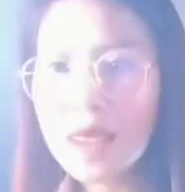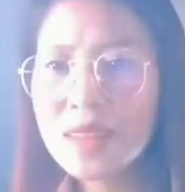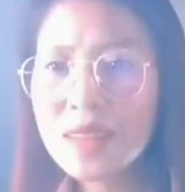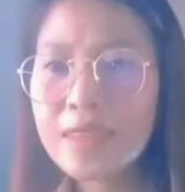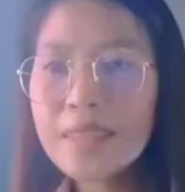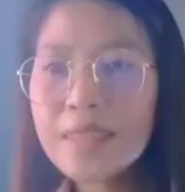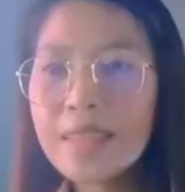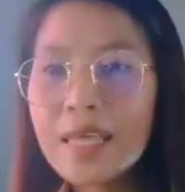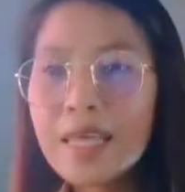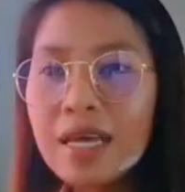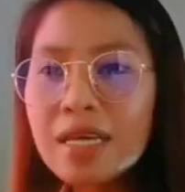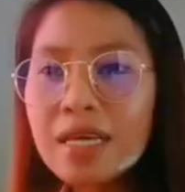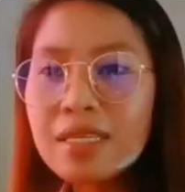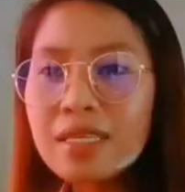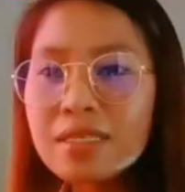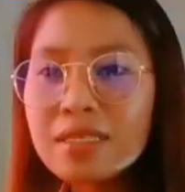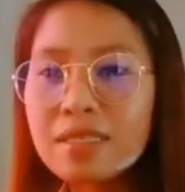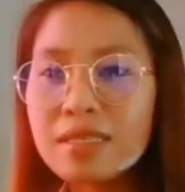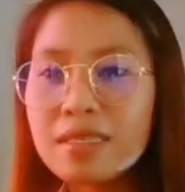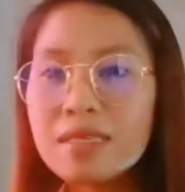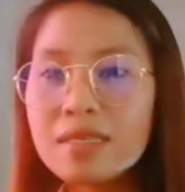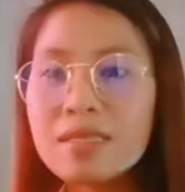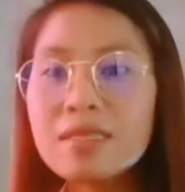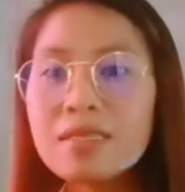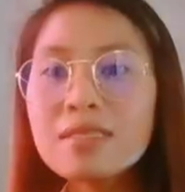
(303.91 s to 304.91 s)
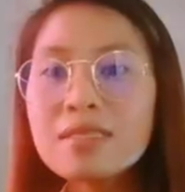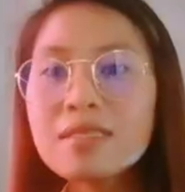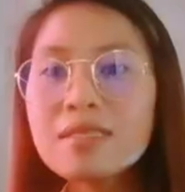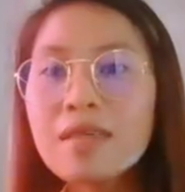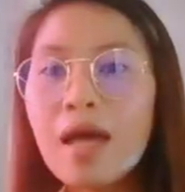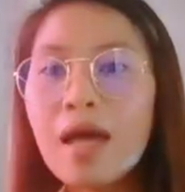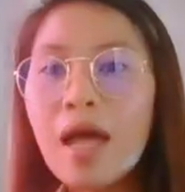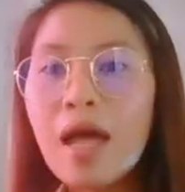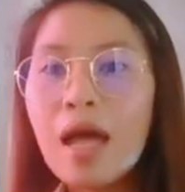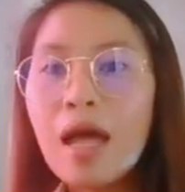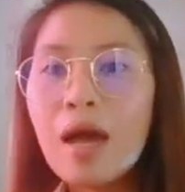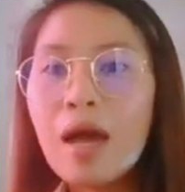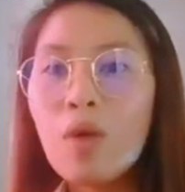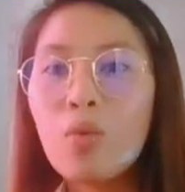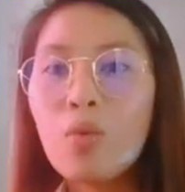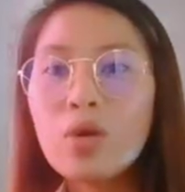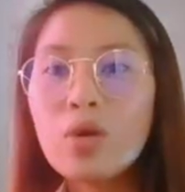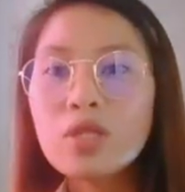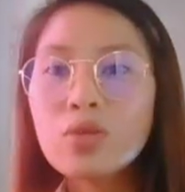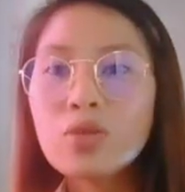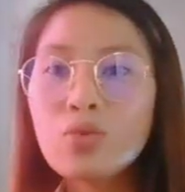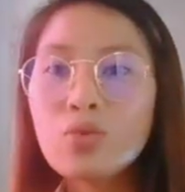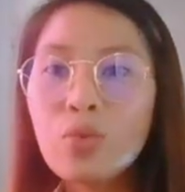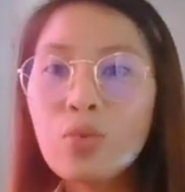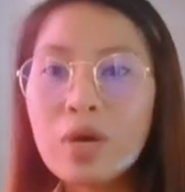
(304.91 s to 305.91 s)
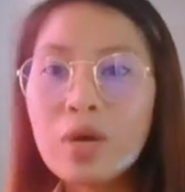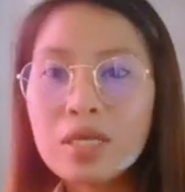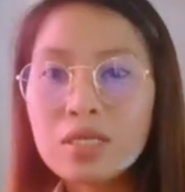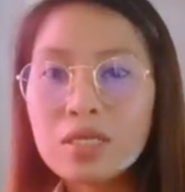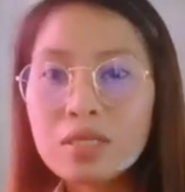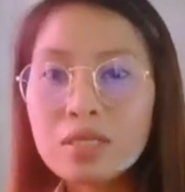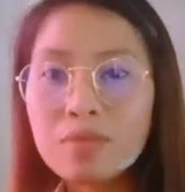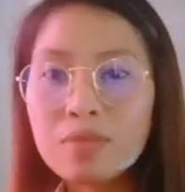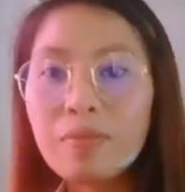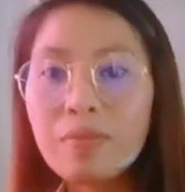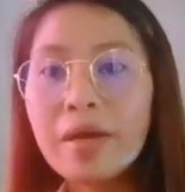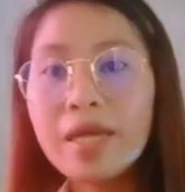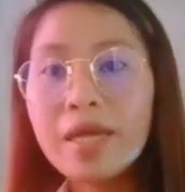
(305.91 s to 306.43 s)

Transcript: And next is what was